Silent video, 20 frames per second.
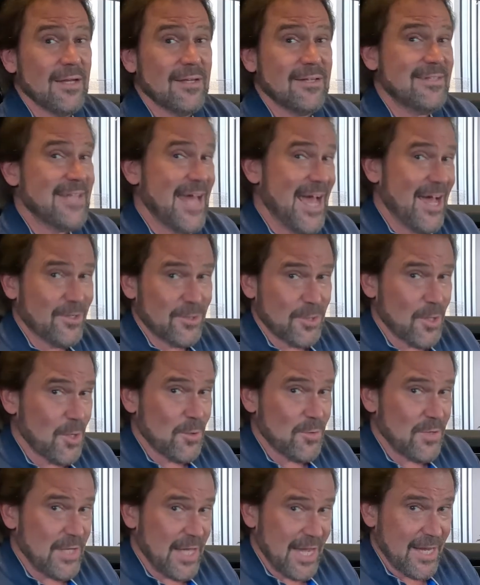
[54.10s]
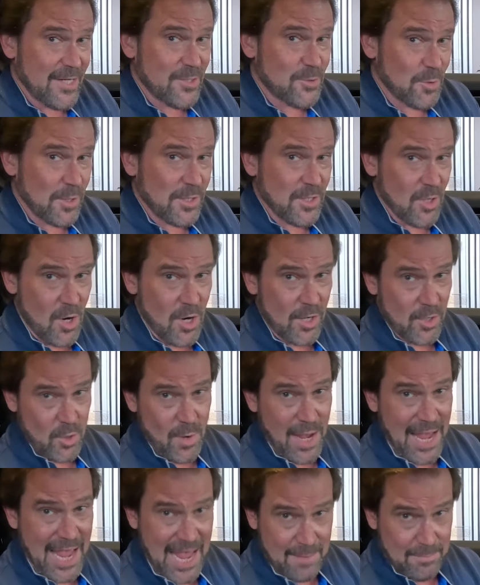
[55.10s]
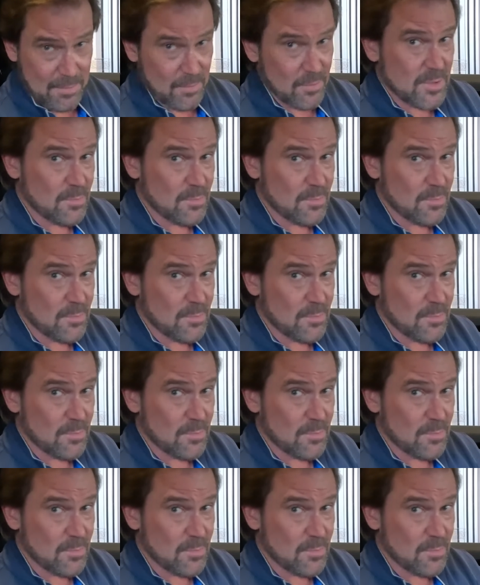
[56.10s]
download the Android Auto app.